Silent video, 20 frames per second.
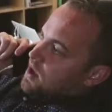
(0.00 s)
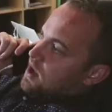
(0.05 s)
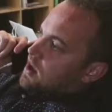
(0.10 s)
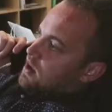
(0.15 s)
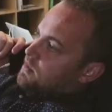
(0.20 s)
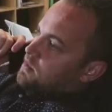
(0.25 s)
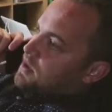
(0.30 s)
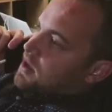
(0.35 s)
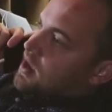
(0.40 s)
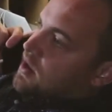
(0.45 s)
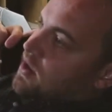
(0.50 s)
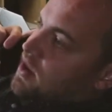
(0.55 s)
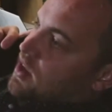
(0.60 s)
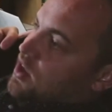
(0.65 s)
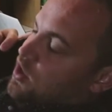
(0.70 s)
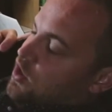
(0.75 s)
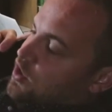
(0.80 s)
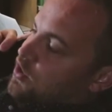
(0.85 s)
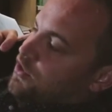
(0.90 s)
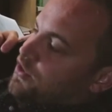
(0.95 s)
I'd be going
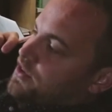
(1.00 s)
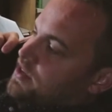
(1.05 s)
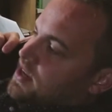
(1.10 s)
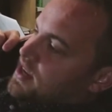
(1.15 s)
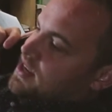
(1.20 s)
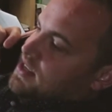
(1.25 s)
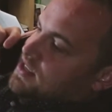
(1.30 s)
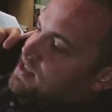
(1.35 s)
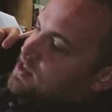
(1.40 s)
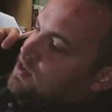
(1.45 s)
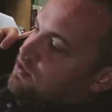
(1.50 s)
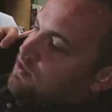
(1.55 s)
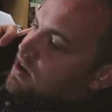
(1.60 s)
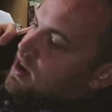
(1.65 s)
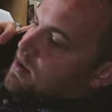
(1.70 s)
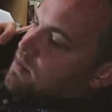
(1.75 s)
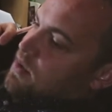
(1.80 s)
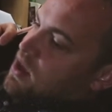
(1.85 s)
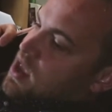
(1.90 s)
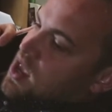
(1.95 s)
onto
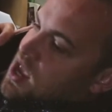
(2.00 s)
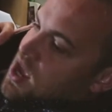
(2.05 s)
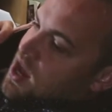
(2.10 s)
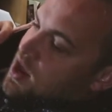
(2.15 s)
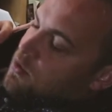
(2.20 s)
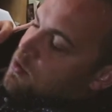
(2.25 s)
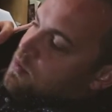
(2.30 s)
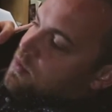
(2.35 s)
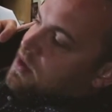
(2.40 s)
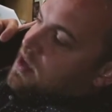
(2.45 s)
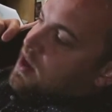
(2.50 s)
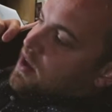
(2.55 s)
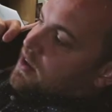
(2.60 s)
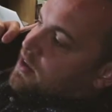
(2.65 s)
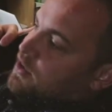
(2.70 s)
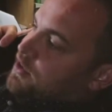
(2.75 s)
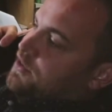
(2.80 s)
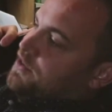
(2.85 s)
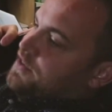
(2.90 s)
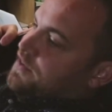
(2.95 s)
Instagram, I would be
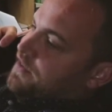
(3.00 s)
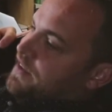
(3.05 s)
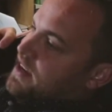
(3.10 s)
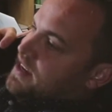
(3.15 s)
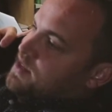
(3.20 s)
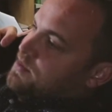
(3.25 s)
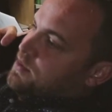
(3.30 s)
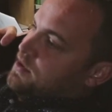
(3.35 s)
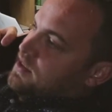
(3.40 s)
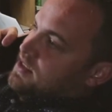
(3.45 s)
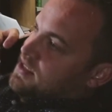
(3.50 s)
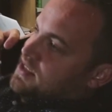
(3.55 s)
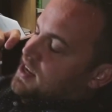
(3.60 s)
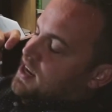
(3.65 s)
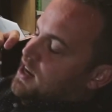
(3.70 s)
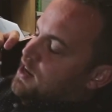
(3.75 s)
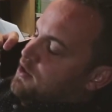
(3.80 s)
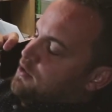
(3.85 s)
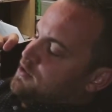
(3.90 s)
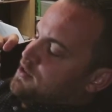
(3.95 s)
going onto Facebook,
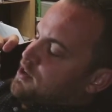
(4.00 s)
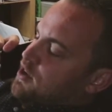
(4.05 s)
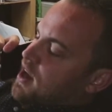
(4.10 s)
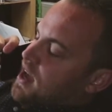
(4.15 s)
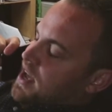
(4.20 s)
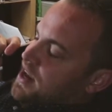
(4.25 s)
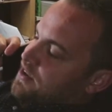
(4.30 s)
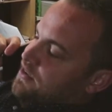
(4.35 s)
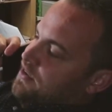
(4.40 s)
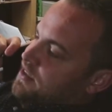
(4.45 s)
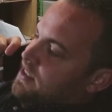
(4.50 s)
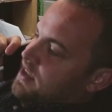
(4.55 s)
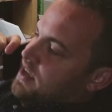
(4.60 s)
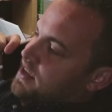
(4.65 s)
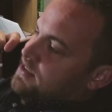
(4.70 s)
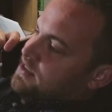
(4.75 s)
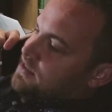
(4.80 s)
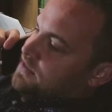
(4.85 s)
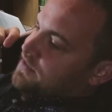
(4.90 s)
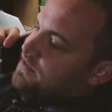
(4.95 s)
seeing who's got
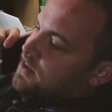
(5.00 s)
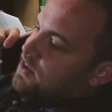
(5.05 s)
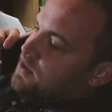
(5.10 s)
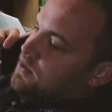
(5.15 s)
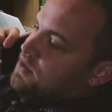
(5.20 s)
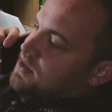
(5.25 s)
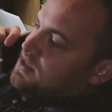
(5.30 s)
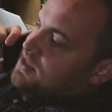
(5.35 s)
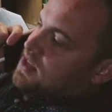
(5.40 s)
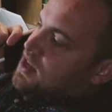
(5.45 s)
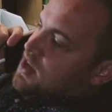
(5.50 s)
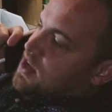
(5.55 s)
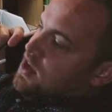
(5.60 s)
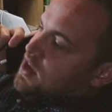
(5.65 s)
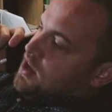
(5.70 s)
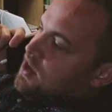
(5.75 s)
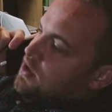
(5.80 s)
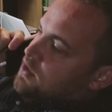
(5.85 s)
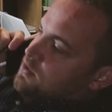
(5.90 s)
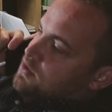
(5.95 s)
100,000 followers,
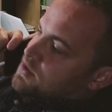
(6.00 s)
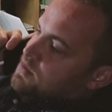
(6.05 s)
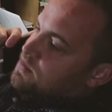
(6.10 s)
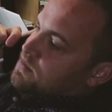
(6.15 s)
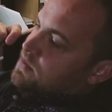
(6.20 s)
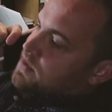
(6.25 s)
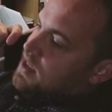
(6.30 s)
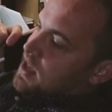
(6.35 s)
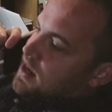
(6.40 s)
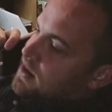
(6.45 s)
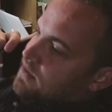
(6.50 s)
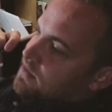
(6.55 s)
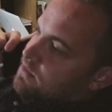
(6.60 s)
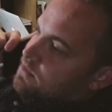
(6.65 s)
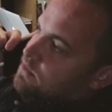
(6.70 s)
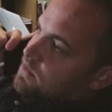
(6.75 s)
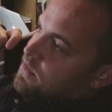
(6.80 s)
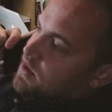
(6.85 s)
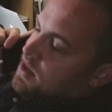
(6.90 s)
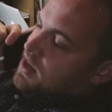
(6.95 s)
who's done,
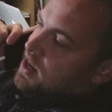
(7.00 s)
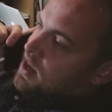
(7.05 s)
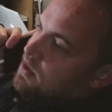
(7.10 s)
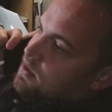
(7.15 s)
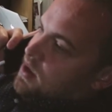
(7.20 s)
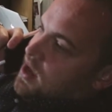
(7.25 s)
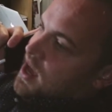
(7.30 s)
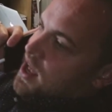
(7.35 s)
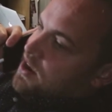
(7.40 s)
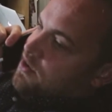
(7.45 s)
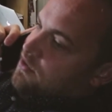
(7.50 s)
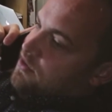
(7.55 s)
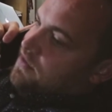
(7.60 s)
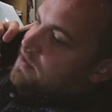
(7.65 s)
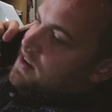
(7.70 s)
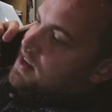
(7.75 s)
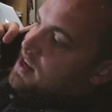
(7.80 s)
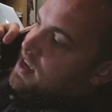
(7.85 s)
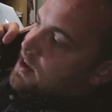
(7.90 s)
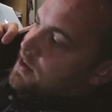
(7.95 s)
you know, 100
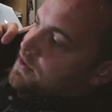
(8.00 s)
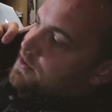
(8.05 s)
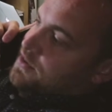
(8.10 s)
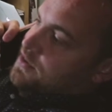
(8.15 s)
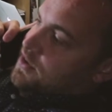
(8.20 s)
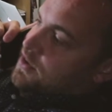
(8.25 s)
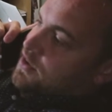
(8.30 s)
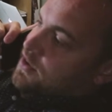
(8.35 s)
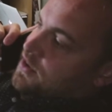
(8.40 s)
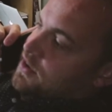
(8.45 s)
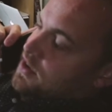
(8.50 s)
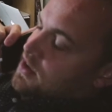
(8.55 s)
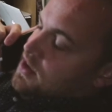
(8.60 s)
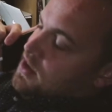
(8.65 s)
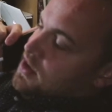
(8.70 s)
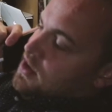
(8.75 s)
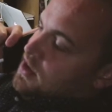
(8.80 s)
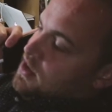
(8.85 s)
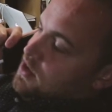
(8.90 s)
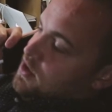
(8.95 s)
videos on
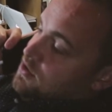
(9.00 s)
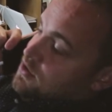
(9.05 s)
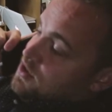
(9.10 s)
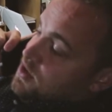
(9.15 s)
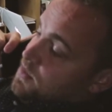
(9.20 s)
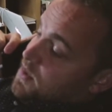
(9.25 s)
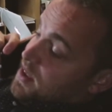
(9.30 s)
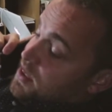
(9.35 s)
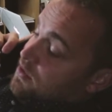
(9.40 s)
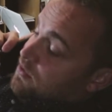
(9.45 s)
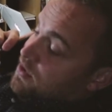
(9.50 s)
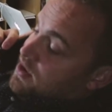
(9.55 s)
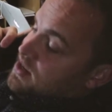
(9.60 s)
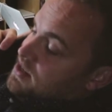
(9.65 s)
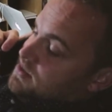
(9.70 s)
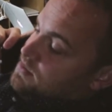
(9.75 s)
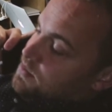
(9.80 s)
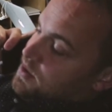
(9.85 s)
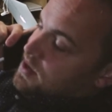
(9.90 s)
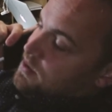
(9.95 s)
YouTube, and the
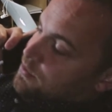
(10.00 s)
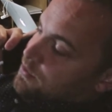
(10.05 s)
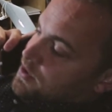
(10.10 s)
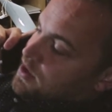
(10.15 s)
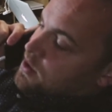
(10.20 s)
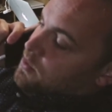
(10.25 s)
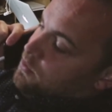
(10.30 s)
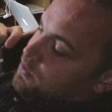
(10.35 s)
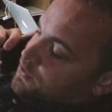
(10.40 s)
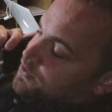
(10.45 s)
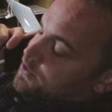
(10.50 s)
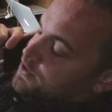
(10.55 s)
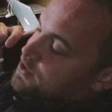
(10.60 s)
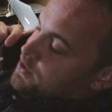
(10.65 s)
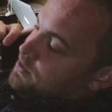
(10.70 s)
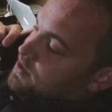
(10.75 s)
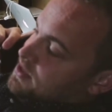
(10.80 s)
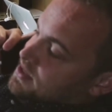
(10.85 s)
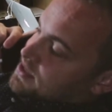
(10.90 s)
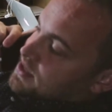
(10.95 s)
reason people don't want to
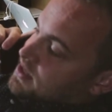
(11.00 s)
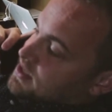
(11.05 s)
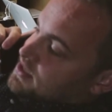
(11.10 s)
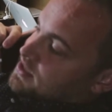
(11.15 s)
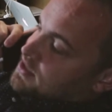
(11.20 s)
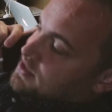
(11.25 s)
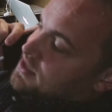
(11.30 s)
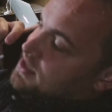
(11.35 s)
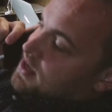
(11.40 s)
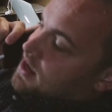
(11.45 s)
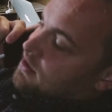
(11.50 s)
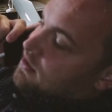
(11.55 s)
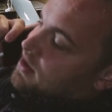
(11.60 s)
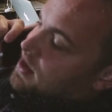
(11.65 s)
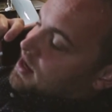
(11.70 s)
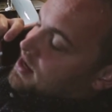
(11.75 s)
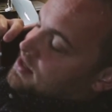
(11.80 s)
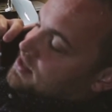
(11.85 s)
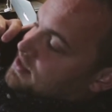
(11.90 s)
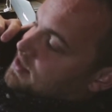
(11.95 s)
do this thing is because they don't
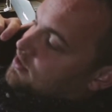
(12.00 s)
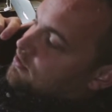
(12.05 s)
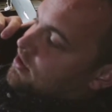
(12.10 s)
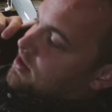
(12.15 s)
get instant